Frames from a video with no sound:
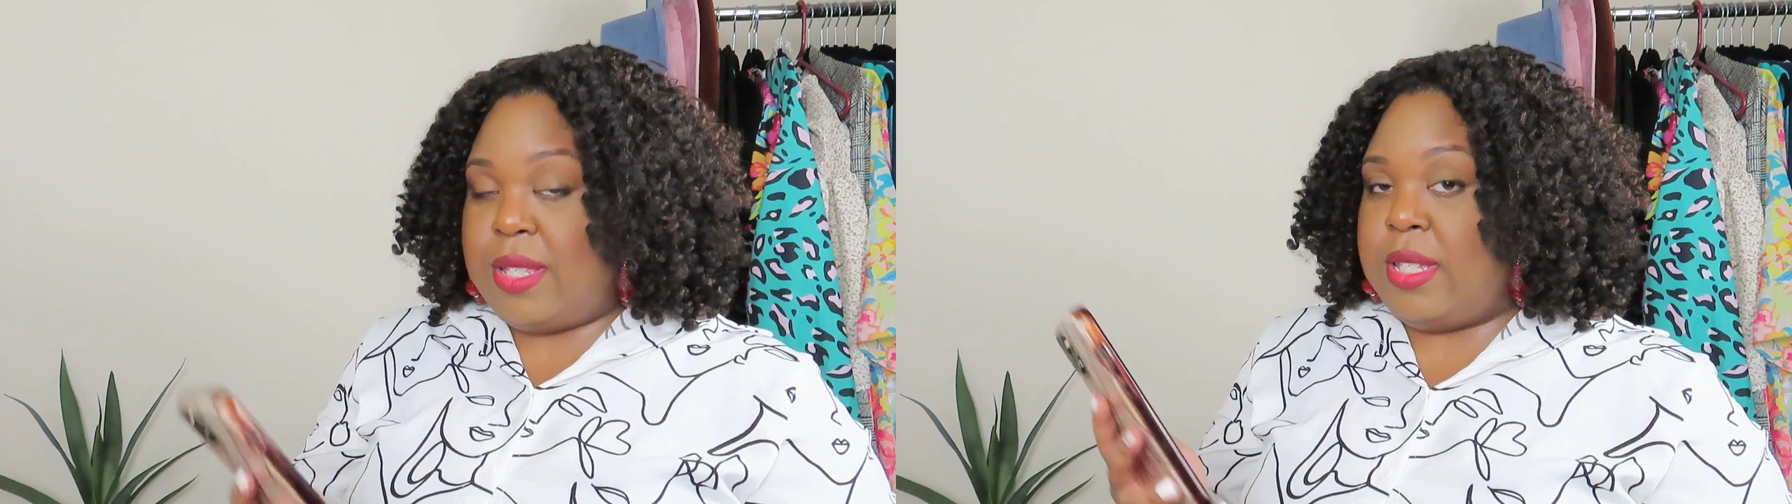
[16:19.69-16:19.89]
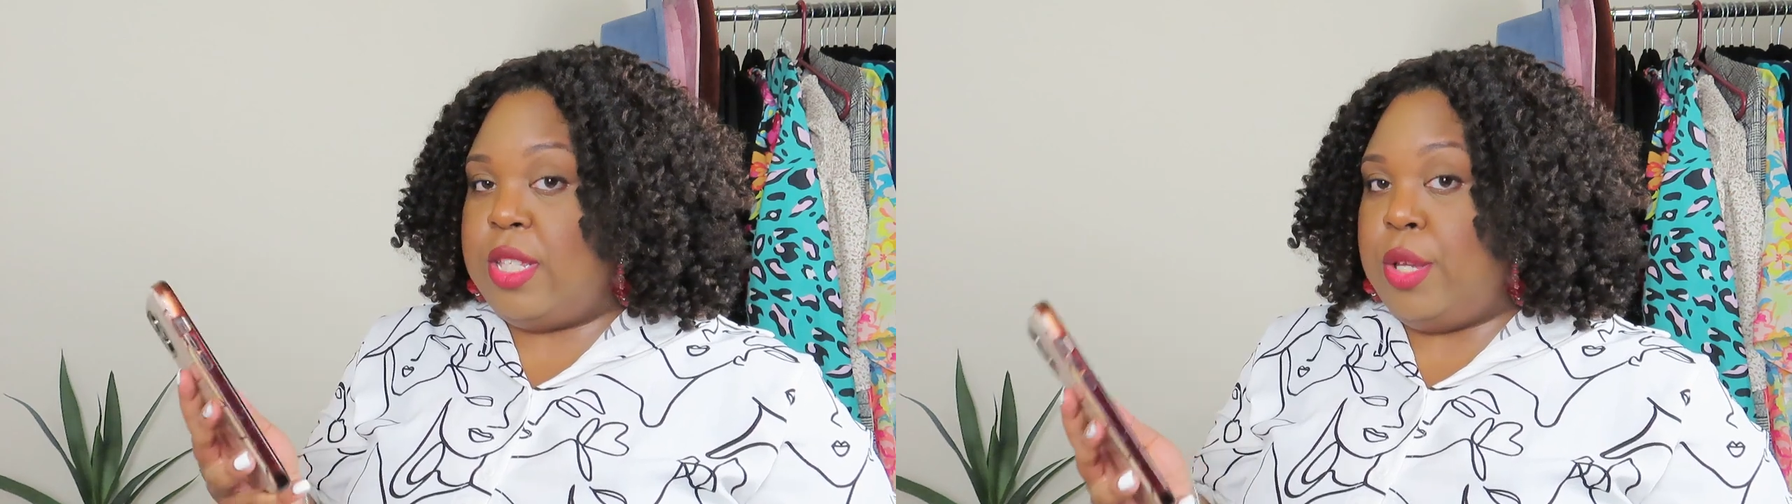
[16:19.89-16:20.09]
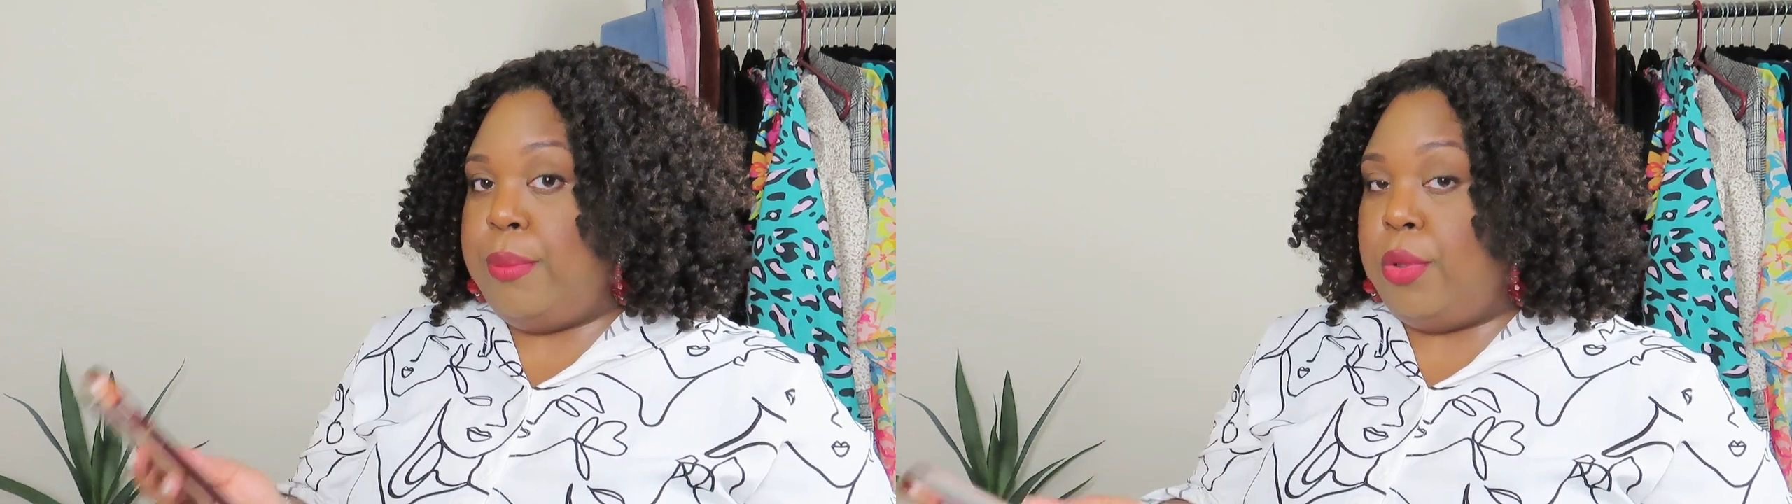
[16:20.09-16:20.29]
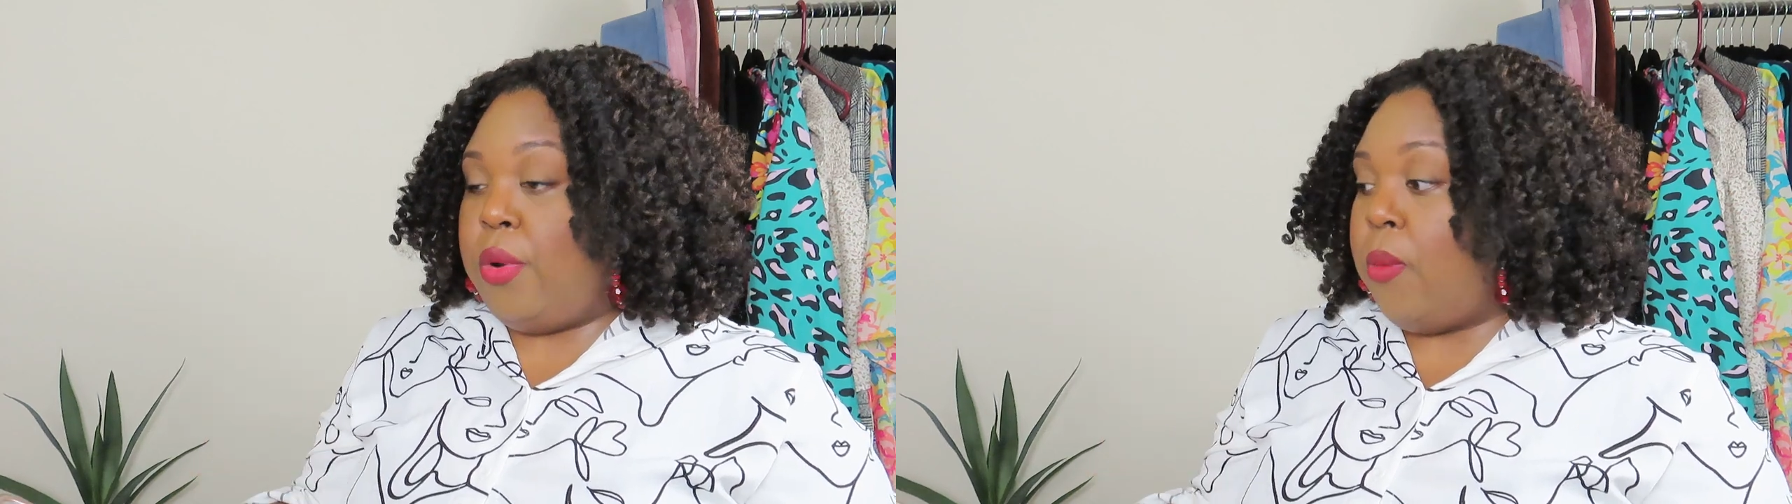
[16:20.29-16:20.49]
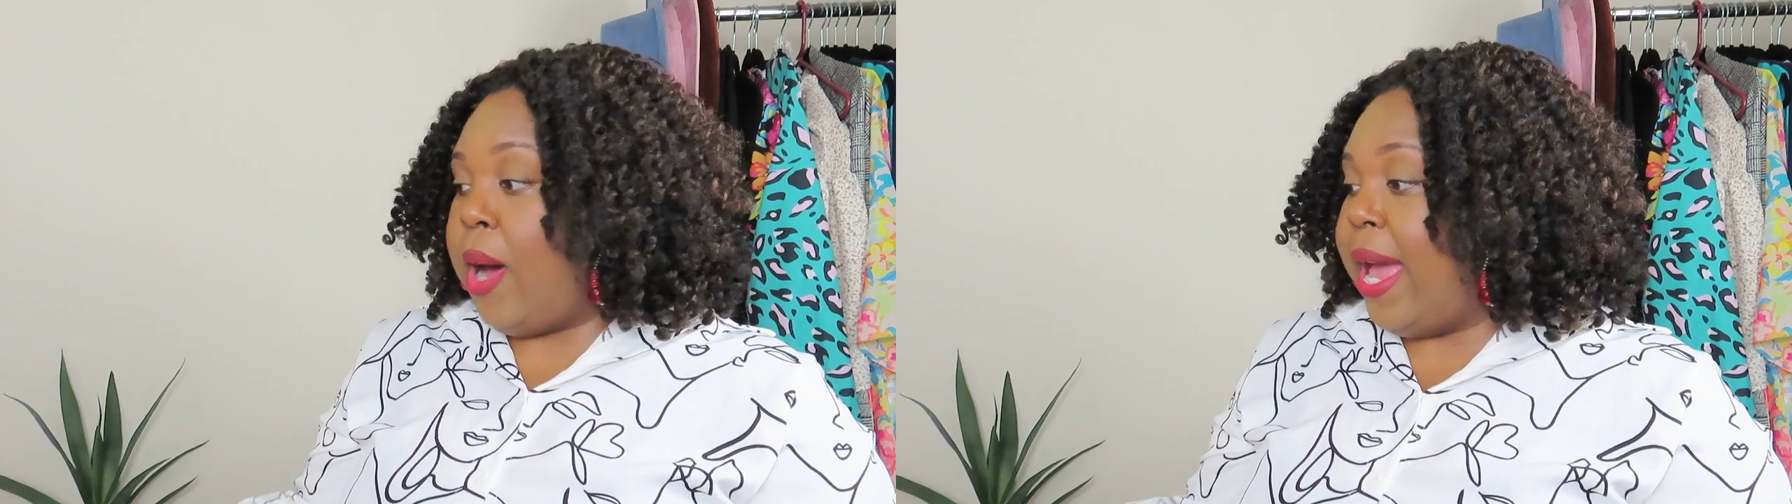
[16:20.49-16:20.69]
This is in
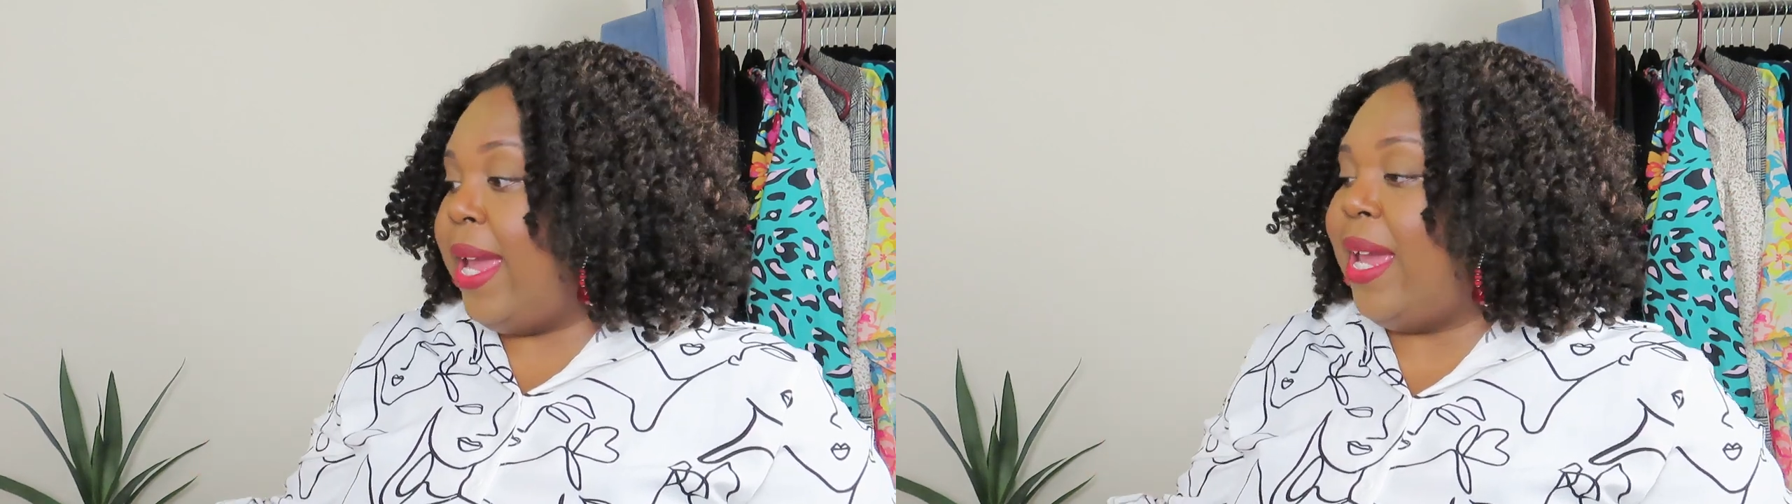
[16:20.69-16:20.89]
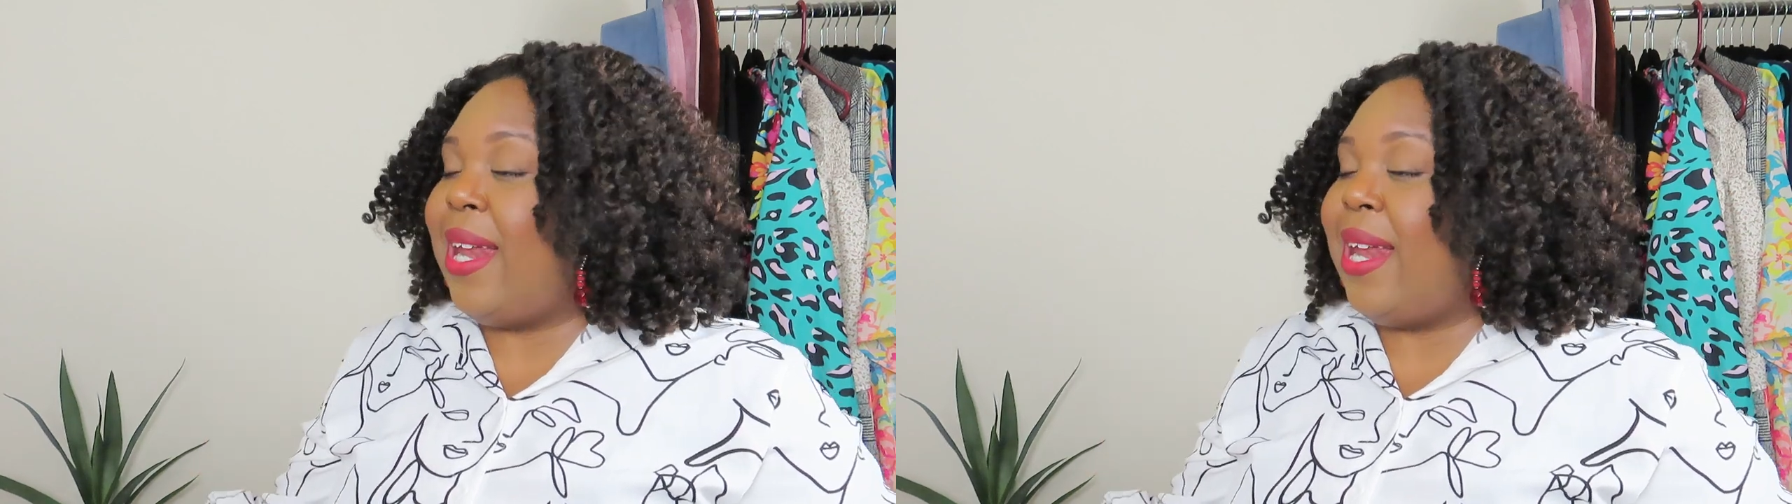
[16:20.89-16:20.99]
blue and white,